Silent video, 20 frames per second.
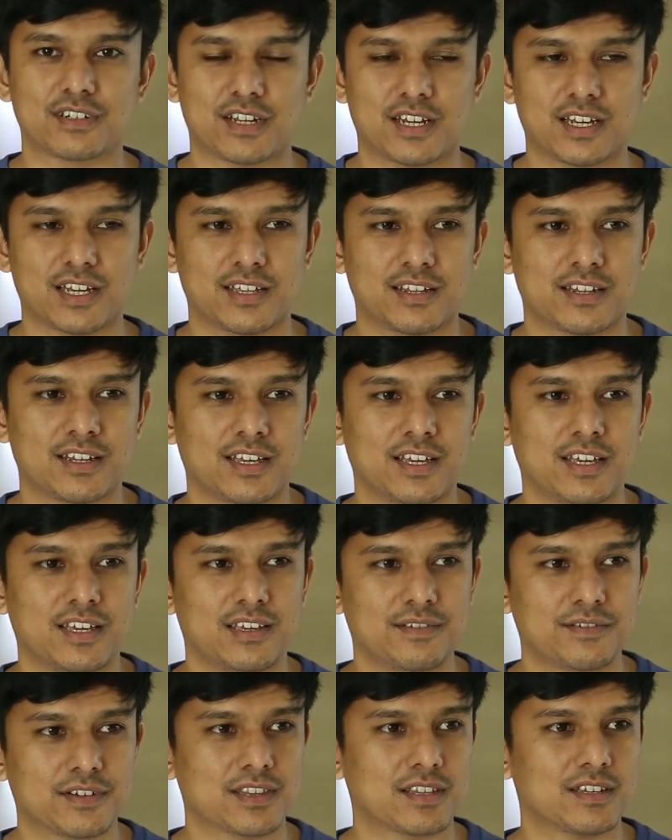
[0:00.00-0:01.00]
And
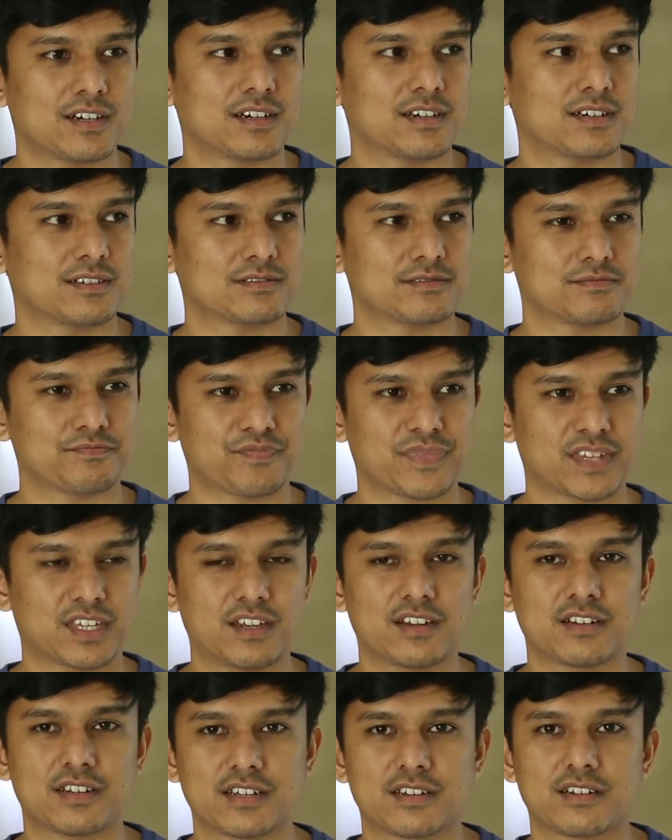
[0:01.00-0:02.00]
even the
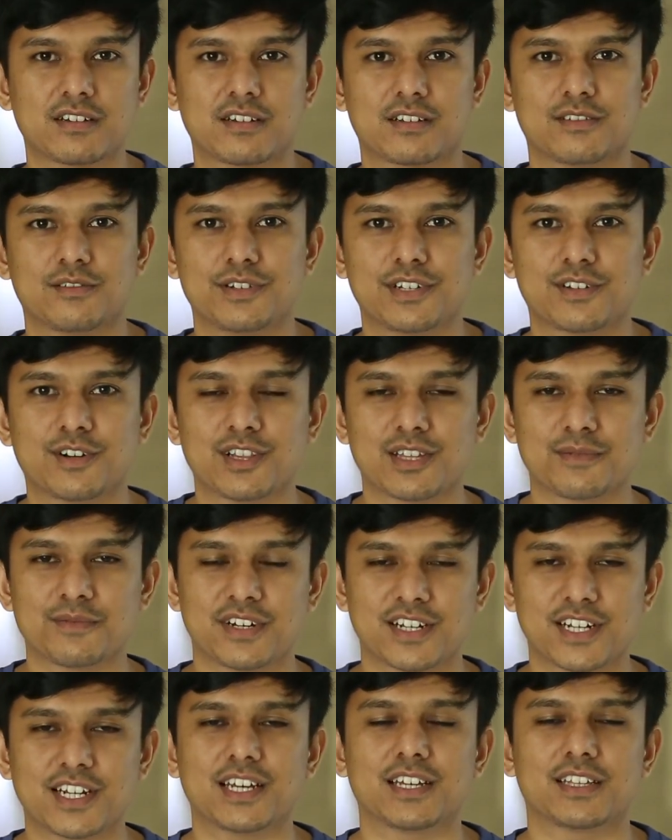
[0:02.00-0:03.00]
caretaker, we call them
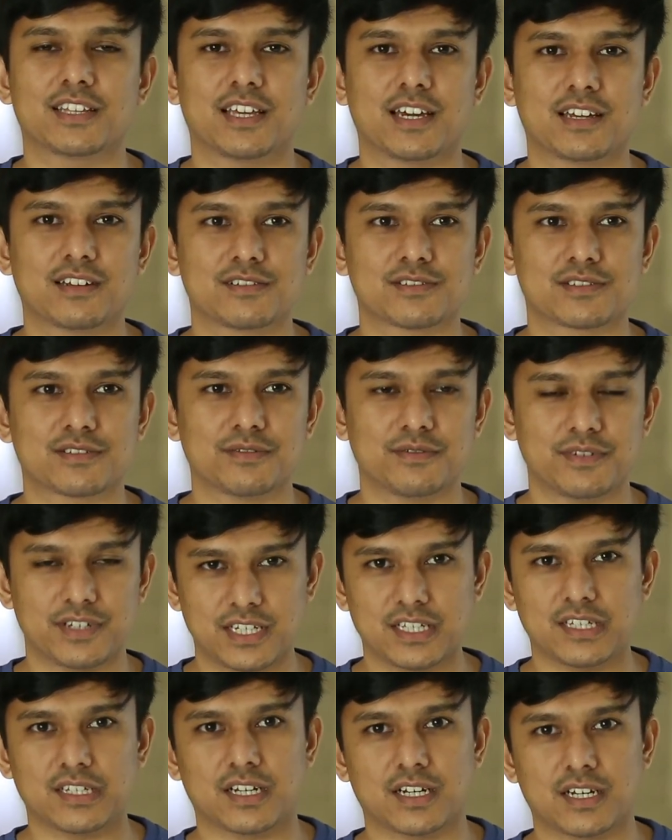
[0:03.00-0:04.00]
Anna, they are also
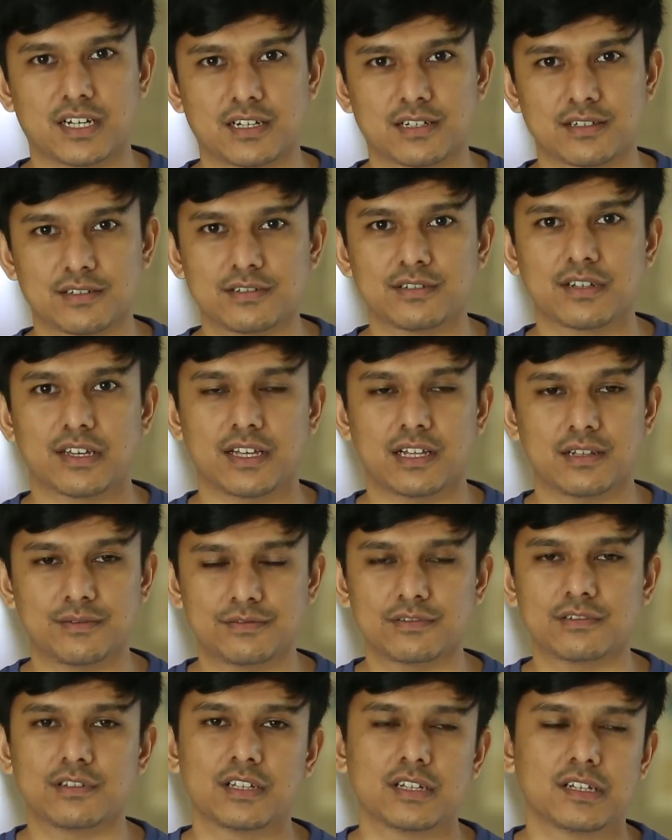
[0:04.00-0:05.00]
very good,
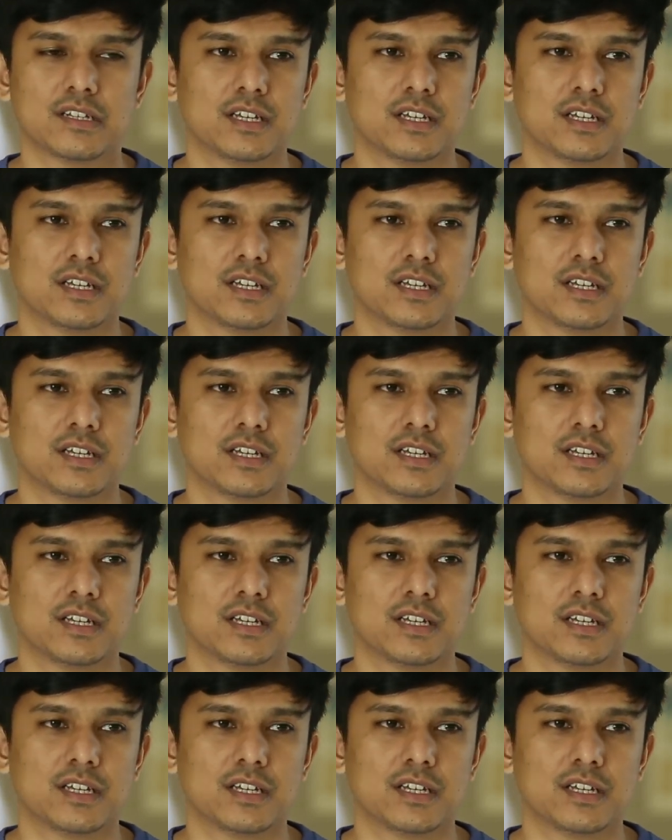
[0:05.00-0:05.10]
helpful.